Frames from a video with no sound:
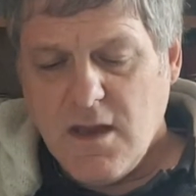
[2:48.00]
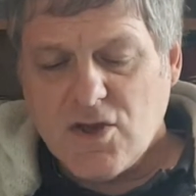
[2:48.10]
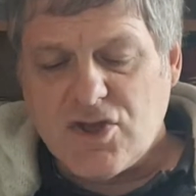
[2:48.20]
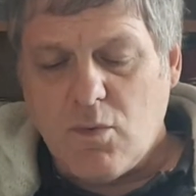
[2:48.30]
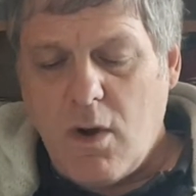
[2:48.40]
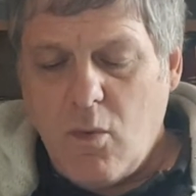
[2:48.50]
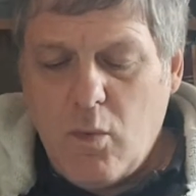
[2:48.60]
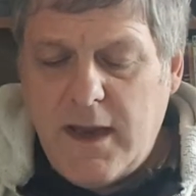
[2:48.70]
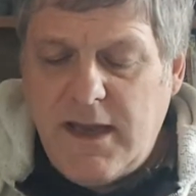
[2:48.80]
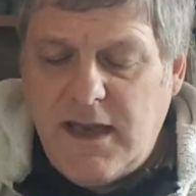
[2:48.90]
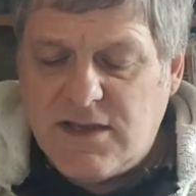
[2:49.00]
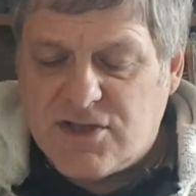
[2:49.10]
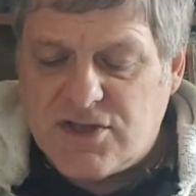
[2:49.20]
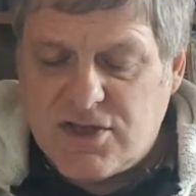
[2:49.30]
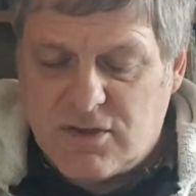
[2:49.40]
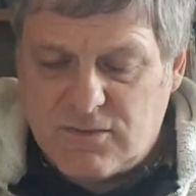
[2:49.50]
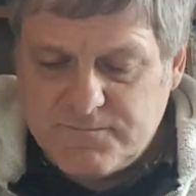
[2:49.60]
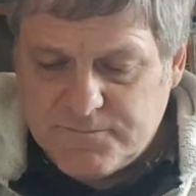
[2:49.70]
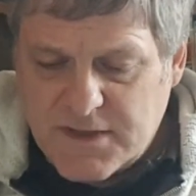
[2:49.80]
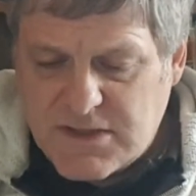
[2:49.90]
So what we need to do
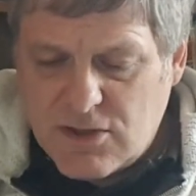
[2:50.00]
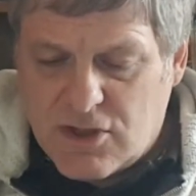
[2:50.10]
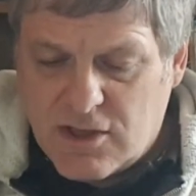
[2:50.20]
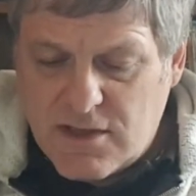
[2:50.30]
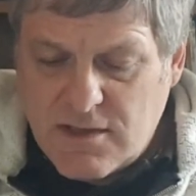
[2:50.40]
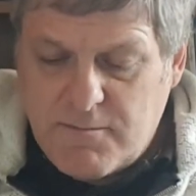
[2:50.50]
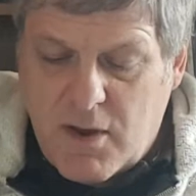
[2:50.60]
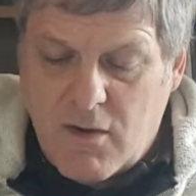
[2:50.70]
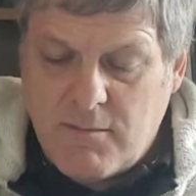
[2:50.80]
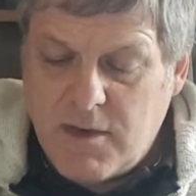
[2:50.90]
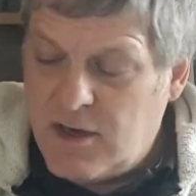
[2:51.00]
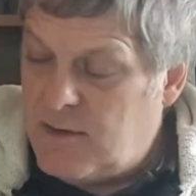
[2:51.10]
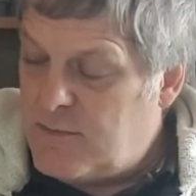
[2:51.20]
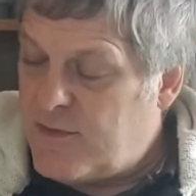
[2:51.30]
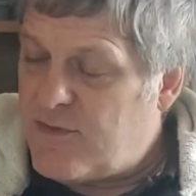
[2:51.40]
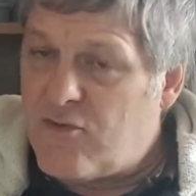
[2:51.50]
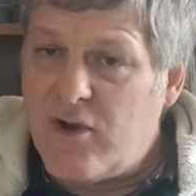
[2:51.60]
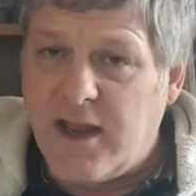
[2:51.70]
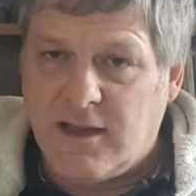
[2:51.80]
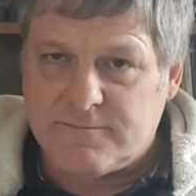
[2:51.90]
is look at poem number
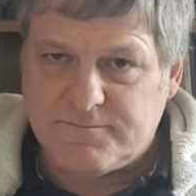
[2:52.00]
3,